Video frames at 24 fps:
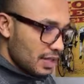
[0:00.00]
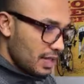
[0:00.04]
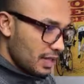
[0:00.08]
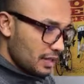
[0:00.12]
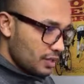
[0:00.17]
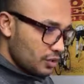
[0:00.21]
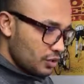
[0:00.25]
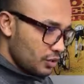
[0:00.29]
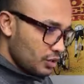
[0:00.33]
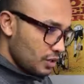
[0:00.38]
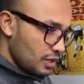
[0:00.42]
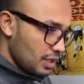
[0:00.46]

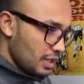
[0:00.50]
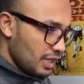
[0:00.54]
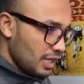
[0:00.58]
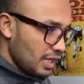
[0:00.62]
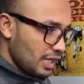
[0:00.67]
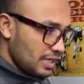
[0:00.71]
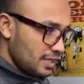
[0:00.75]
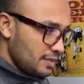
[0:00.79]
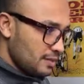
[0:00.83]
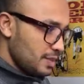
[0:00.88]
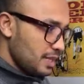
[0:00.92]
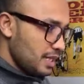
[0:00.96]
action
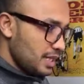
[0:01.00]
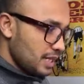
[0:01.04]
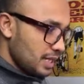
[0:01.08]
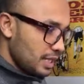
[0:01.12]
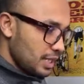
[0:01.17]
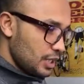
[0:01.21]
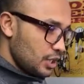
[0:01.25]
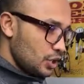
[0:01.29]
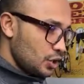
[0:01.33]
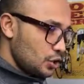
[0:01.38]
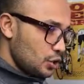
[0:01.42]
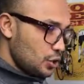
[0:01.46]
is being
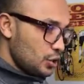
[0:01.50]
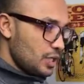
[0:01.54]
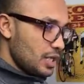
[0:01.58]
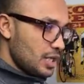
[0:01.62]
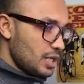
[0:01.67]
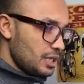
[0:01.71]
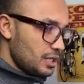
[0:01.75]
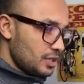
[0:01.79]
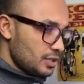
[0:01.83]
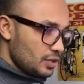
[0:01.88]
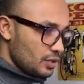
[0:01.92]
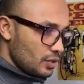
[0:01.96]

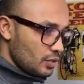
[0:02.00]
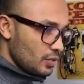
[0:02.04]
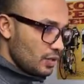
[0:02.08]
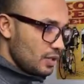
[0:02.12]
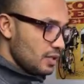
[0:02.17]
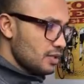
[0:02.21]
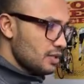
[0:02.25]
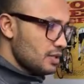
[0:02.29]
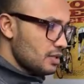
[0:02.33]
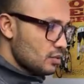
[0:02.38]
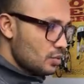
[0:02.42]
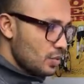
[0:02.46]
initiated. So
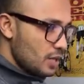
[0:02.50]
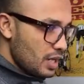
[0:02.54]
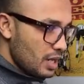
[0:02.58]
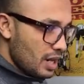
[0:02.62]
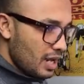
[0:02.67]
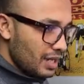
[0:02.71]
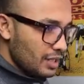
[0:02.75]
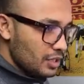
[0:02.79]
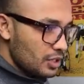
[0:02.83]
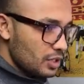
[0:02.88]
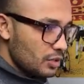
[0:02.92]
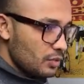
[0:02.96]
this is where
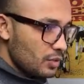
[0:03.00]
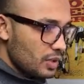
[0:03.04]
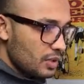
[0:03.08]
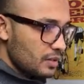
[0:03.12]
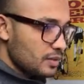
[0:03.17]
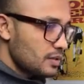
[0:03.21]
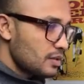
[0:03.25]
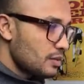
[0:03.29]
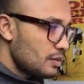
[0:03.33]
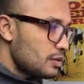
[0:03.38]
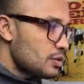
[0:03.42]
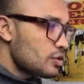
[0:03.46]
actually we are
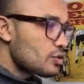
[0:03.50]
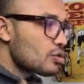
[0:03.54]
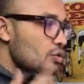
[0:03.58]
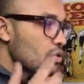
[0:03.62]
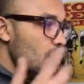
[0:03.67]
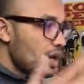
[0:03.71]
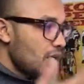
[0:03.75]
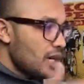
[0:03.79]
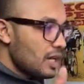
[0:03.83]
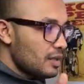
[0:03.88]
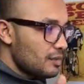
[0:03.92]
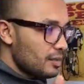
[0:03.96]

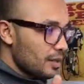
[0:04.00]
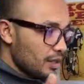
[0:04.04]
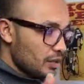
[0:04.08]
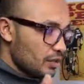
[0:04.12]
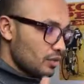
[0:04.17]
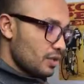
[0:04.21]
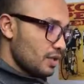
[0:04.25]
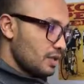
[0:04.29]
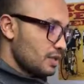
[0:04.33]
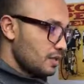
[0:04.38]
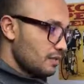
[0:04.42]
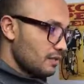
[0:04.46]
subscribing to
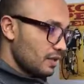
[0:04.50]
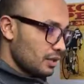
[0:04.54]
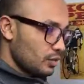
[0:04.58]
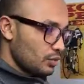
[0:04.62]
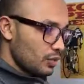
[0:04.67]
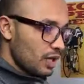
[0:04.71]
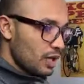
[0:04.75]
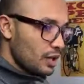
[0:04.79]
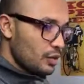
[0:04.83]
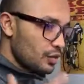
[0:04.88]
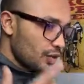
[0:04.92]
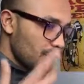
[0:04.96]
this event. We
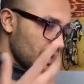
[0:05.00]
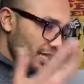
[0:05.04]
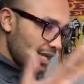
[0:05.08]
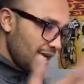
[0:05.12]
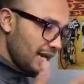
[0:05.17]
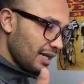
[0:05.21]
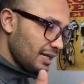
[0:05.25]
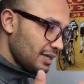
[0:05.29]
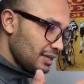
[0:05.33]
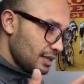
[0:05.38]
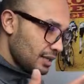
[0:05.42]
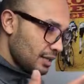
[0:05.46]
are
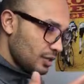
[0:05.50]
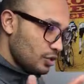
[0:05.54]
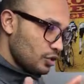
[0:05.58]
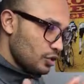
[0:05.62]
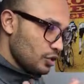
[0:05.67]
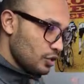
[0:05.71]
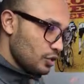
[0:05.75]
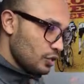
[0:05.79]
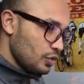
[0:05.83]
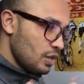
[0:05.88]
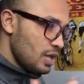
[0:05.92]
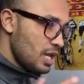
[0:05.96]
reacting
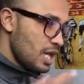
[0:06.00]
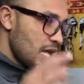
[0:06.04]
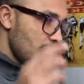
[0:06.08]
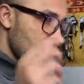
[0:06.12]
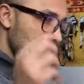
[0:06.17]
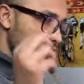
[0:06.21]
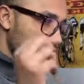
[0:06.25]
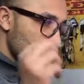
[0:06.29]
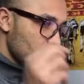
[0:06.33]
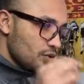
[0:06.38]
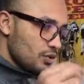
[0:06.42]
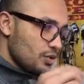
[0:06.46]
to
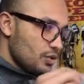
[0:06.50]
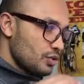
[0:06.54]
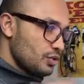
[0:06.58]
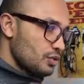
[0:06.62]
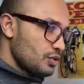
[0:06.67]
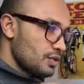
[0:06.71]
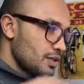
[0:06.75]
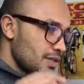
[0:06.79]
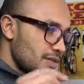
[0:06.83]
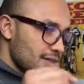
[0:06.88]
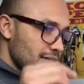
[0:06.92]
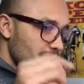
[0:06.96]

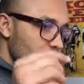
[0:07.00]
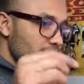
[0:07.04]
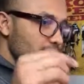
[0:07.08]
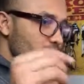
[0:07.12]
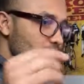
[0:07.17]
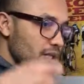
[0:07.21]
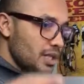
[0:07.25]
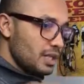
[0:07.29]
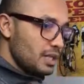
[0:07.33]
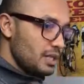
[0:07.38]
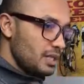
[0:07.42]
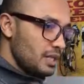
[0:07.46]
certain set
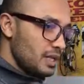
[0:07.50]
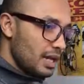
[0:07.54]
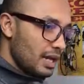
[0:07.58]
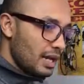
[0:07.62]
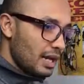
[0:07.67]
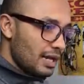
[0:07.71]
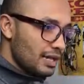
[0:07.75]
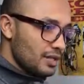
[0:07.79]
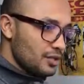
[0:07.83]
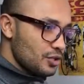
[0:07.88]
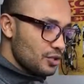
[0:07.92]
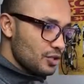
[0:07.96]
media
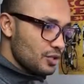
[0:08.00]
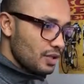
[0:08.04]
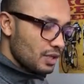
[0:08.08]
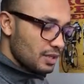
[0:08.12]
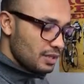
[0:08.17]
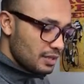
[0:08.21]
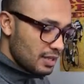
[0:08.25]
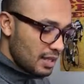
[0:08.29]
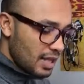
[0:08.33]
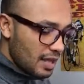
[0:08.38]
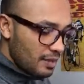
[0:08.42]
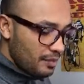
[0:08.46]
action
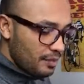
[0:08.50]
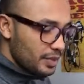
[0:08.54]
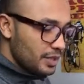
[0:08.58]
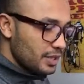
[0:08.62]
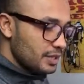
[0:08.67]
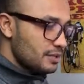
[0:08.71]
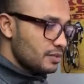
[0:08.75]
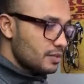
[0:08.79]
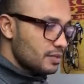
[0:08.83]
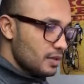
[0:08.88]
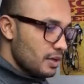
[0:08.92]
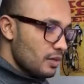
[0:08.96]
that's happened
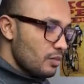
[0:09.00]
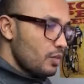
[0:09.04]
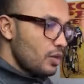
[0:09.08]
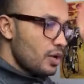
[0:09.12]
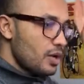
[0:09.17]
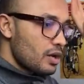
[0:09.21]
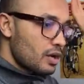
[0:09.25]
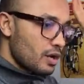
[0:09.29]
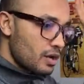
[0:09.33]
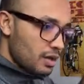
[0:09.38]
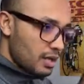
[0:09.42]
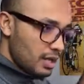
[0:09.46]

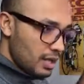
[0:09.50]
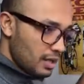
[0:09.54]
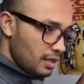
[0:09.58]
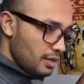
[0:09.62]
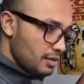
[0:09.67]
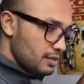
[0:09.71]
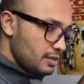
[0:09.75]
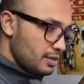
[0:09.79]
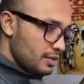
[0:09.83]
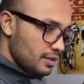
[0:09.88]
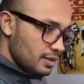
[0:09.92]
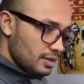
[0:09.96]
somewhere
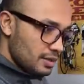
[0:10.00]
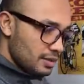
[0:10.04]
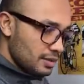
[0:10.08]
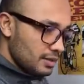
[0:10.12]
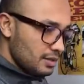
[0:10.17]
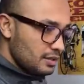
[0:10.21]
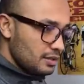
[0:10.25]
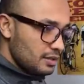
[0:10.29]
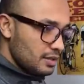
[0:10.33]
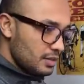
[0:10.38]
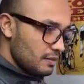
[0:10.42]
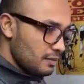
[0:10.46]
else on the
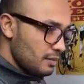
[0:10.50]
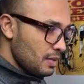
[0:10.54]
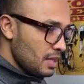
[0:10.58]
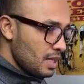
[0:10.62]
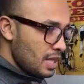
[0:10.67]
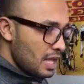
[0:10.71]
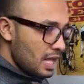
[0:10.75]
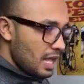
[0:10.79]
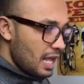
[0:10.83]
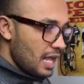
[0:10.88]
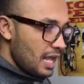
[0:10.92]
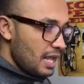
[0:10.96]
system,
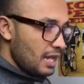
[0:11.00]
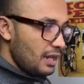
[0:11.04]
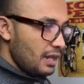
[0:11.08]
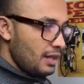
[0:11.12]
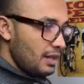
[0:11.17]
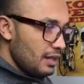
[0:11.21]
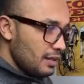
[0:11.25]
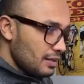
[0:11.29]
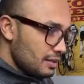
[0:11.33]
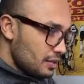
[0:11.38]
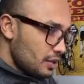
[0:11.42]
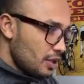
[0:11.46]
and
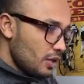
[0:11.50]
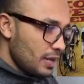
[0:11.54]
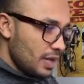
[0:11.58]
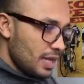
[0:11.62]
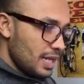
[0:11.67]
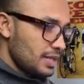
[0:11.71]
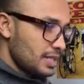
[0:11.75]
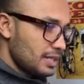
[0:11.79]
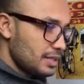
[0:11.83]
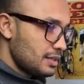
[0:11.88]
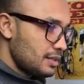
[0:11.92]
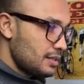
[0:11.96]
let's go
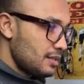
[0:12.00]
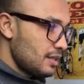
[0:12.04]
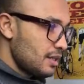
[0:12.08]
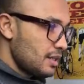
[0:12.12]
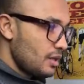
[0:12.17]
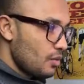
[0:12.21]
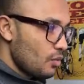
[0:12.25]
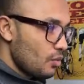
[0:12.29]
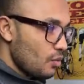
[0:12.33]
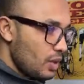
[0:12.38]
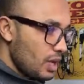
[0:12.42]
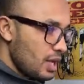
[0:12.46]
ahead and
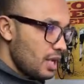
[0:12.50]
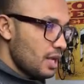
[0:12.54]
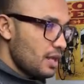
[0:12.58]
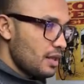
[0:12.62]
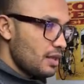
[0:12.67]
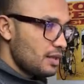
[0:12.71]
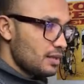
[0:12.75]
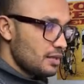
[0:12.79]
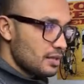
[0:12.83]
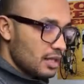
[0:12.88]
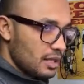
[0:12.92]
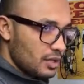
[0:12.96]
see where
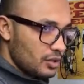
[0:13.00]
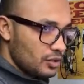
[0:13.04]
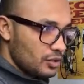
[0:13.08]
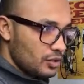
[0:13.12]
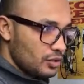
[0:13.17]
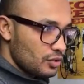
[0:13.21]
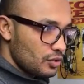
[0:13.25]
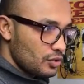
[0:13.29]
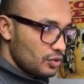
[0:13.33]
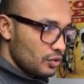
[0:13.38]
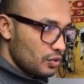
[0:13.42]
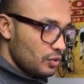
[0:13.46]
this action
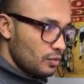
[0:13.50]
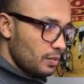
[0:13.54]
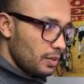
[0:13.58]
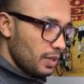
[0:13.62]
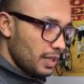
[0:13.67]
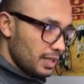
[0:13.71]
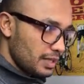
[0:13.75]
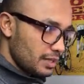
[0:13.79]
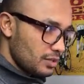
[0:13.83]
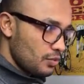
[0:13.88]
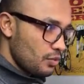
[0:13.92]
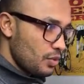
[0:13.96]
took
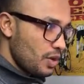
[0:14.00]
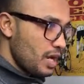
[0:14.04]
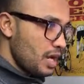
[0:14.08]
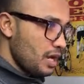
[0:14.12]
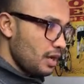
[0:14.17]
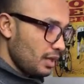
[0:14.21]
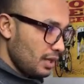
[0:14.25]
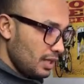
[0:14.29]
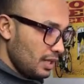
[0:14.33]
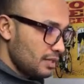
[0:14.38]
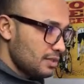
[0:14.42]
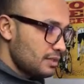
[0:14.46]
place, where
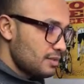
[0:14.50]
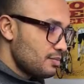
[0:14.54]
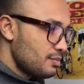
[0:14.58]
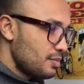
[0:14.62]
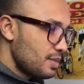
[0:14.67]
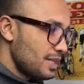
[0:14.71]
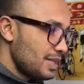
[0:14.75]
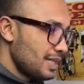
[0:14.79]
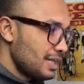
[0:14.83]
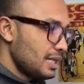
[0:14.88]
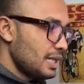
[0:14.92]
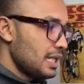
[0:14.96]
it's
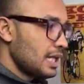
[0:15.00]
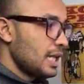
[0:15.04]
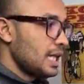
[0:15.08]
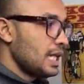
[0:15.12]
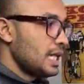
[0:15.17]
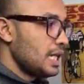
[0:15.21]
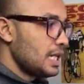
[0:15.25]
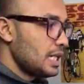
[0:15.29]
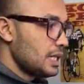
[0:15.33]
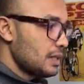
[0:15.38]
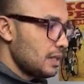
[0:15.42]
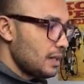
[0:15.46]
being
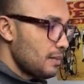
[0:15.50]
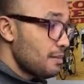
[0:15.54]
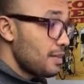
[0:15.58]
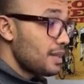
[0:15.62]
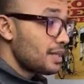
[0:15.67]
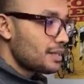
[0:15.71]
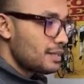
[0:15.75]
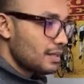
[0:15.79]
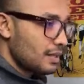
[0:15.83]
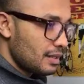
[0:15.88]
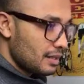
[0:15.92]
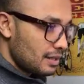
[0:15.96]

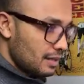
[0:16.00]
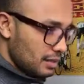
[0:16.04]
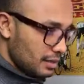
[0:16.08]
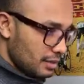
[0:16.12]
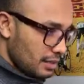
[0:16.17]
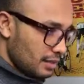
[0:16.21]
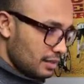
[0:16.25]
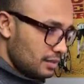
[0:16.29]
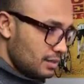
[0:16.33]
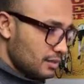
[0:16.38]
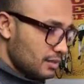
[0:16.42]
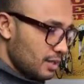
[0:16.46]
emitted,
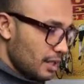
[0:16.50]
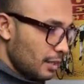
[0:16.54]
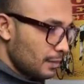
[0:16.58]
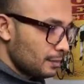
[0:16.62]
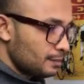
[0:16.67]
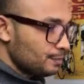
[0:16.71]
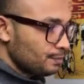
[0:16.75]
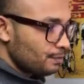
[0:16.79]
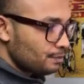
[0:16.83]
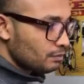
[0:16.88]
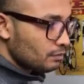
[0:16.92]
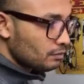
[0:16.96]
let's say,
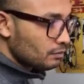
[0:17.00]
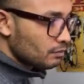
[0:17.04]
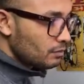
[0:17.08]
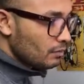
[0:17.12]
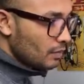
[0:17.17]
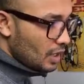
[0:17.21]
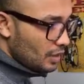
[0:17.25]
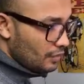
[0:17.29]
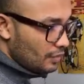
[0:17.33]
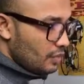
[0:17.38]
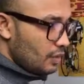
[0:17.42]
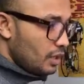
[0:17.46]

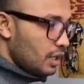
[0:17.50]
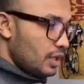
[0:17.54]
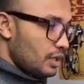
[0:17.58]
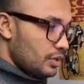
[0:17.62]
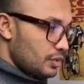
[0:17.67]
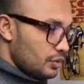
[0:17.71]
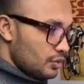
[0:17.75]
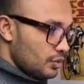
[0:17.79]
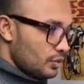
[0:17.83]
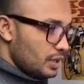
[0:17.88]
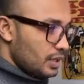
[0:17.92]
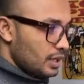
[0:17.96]
if we are
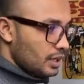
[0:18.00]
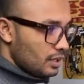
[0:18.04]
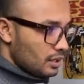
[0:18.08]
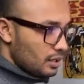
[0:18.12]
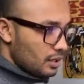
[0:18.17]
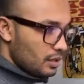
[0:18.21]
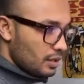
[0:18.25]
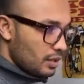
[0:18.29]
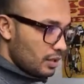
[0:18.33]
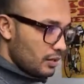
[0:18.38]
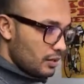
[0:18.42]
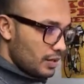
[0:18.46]
talking
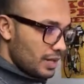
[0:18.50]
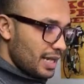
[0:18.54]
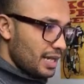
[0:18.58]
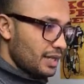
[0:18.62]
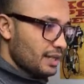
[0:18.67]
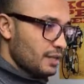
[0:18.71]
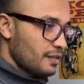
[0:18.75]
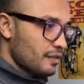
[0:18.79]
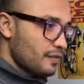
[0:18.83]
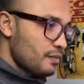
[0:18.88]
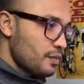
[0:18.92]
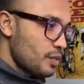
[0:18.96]

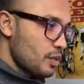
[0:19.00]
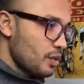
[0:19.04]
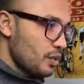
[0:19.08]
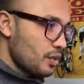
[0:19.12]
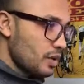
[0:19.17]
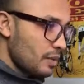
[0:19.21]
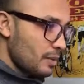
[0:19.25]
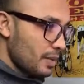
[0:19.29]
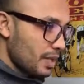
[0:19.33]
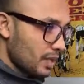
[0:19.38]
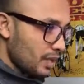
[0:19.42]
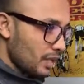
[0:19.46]
reactive
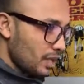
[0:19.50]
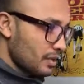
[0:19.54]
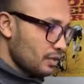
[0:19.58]
programming here.